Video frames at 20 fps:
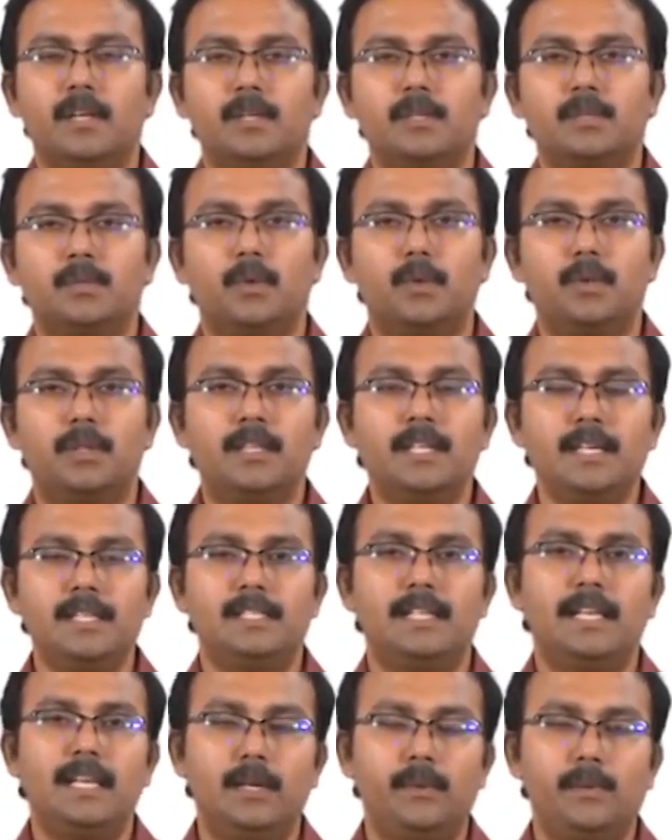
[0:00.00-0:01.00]
So,
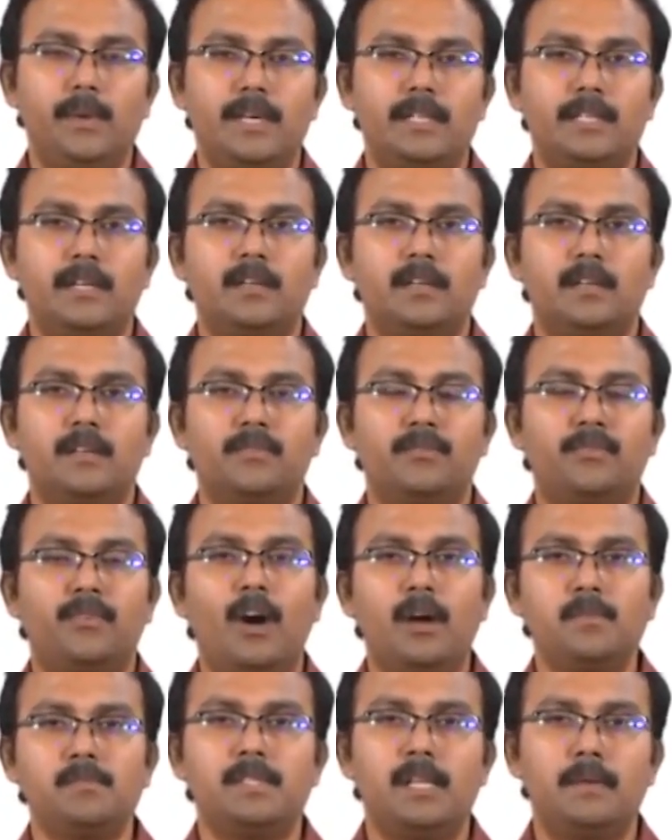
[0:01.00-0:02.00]
this equation
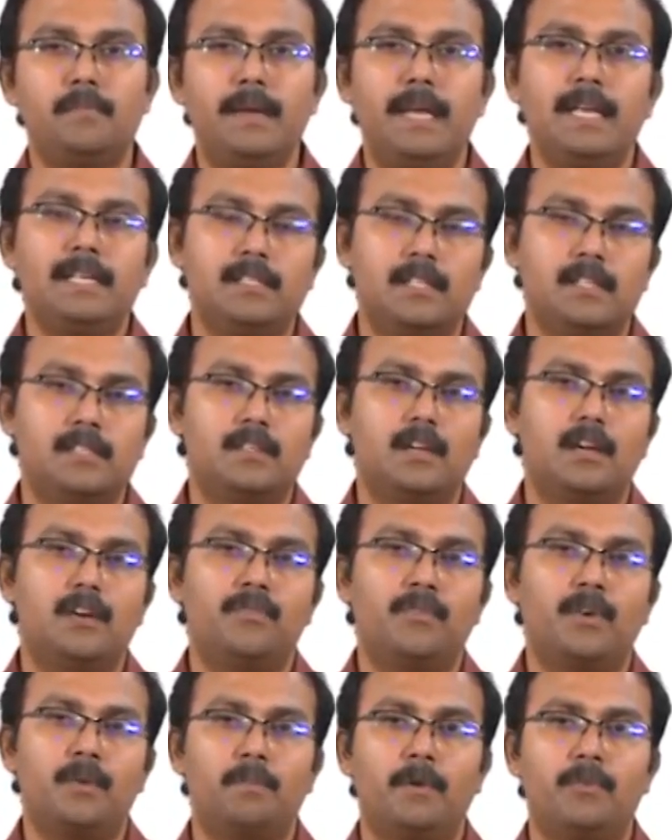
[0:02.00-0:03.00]
forms the basis
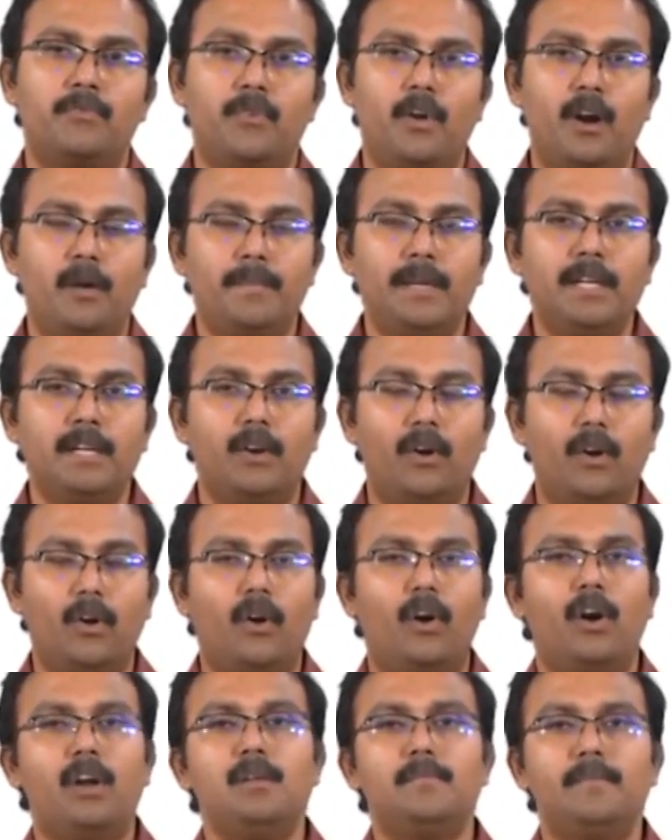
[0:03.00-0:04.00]
for performing
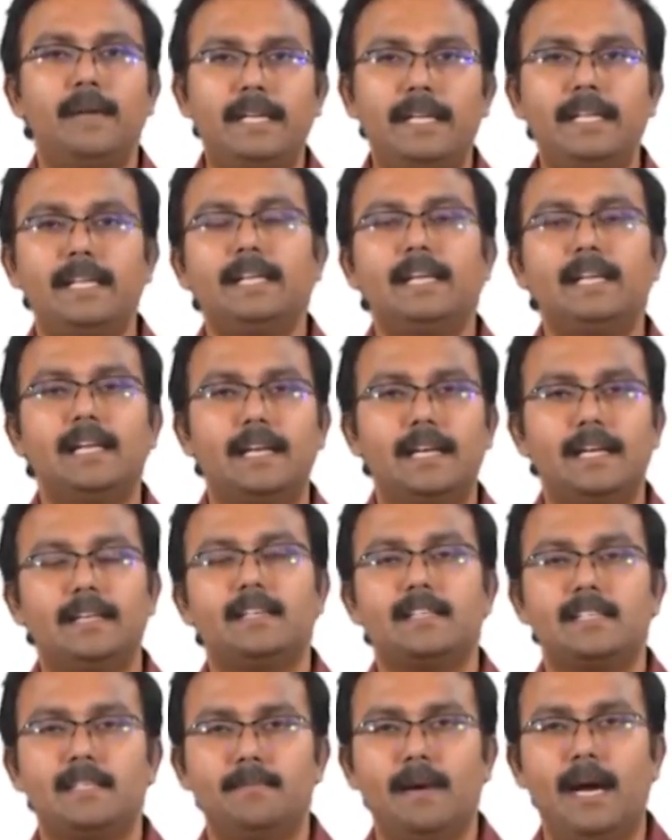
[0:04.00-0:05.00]
all material and
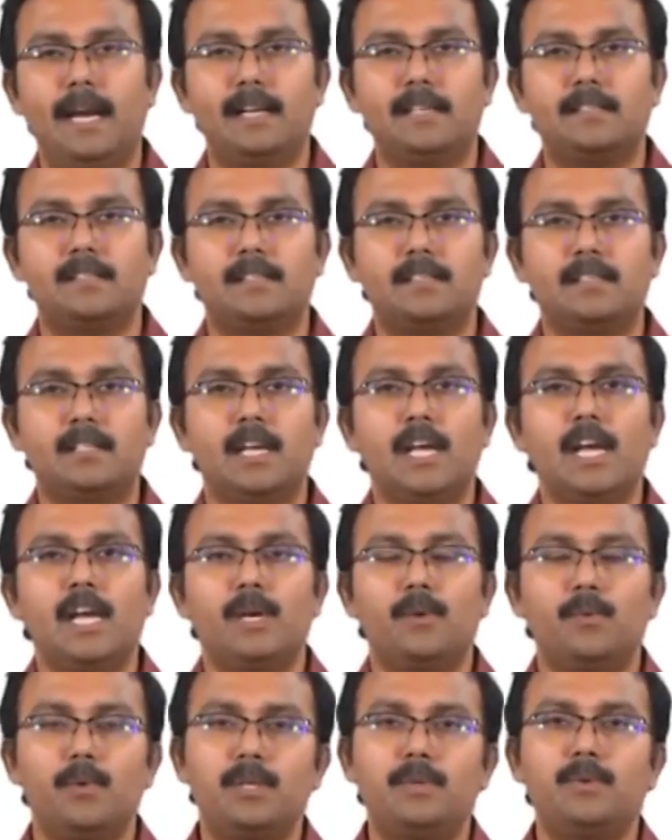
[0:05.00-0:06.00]
energy balances,
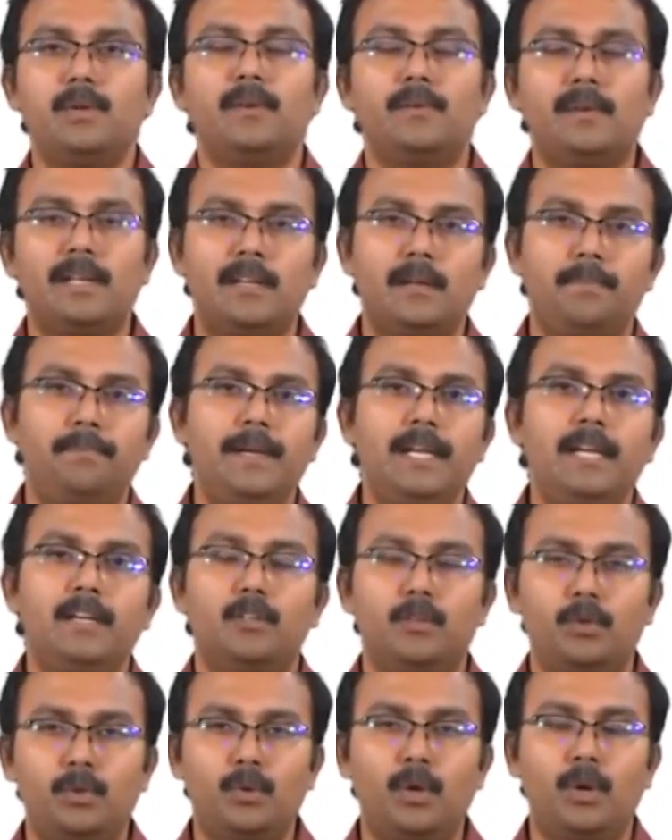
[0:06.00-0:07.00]
which we will repeat
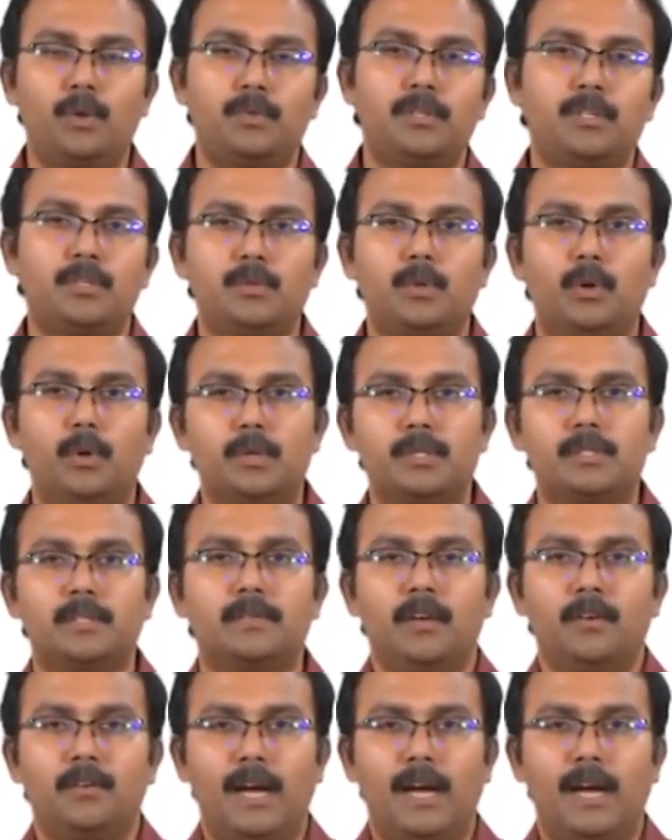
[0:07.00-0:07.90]
throughout this course.